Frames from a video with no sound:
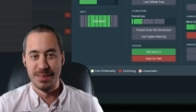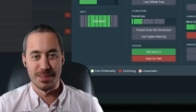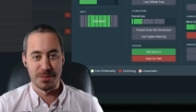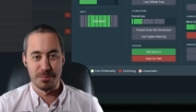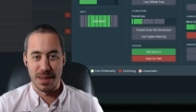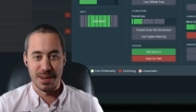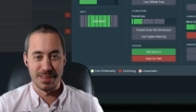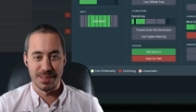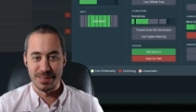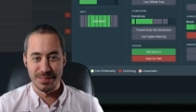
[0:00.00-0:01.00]
It's a bad
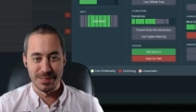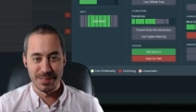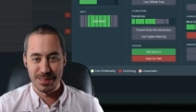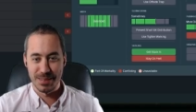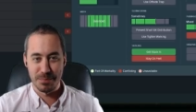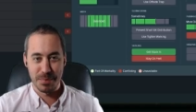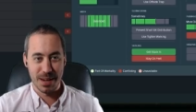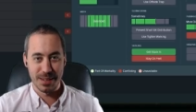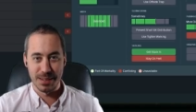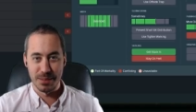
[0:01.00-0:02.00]
idea. It's a bad
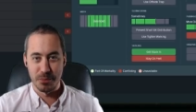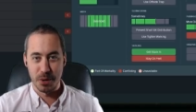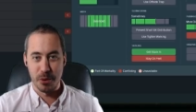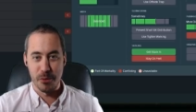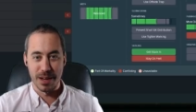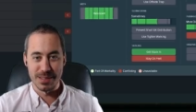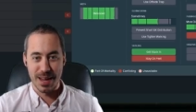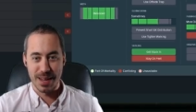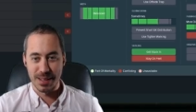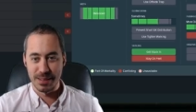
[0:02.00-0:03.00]
idea. We're going
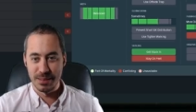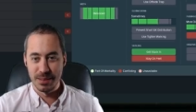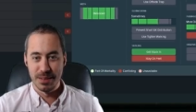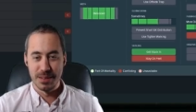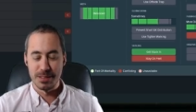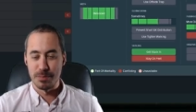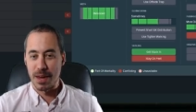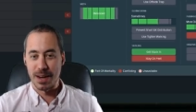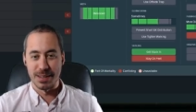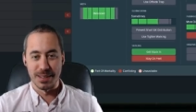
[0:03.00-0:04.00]
attacking. It's a
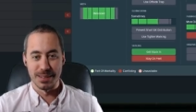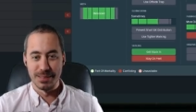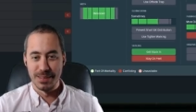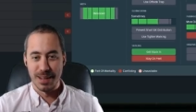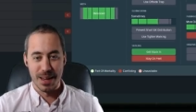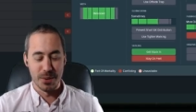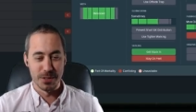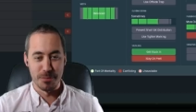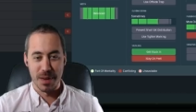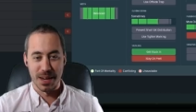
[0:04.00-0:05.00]
bad idea. I know
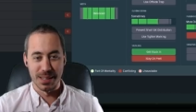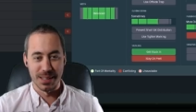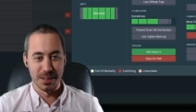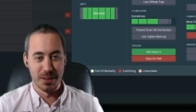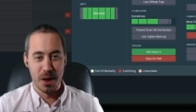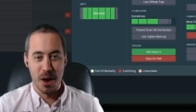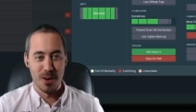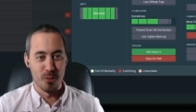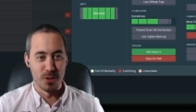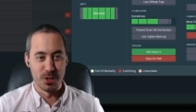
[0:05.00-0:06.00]
it's a bad idea.
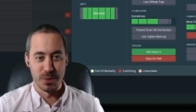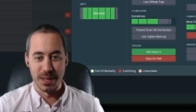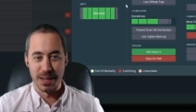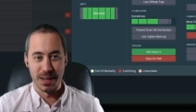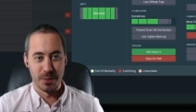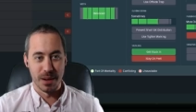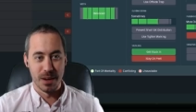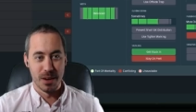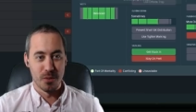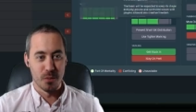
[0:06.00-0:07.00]
We're doing it anyway.
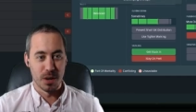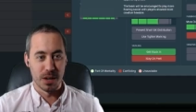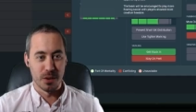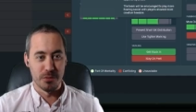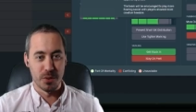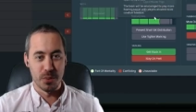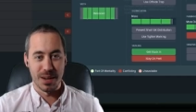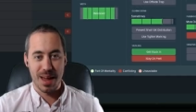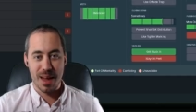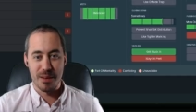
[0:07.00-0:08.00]
We're going to go fluid.
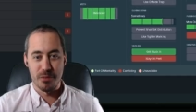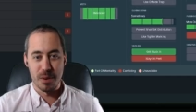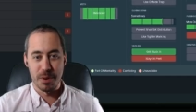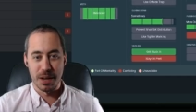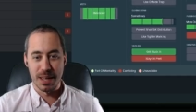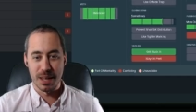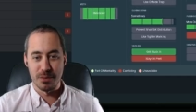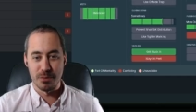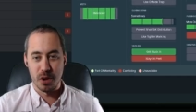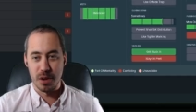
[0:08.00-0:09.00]
Everybody get
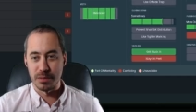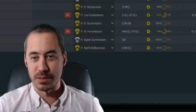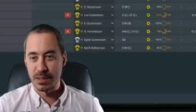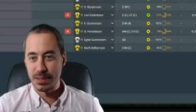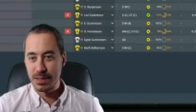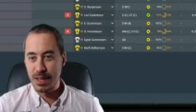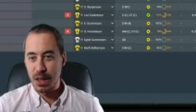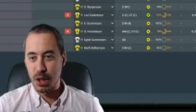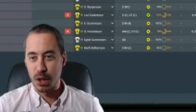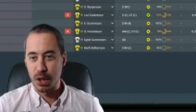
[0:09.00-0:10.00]
involved.
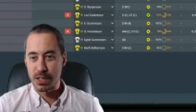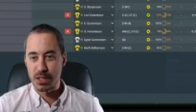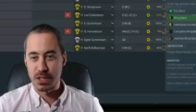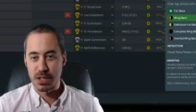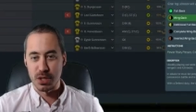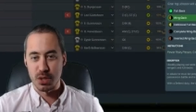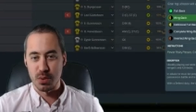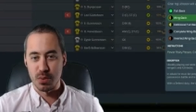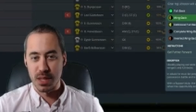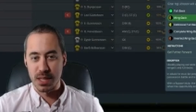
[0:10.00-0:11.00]
Let's
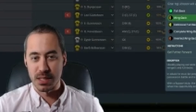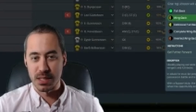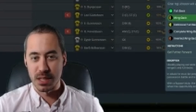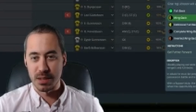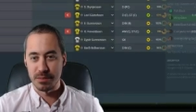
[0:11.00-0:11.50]
do this.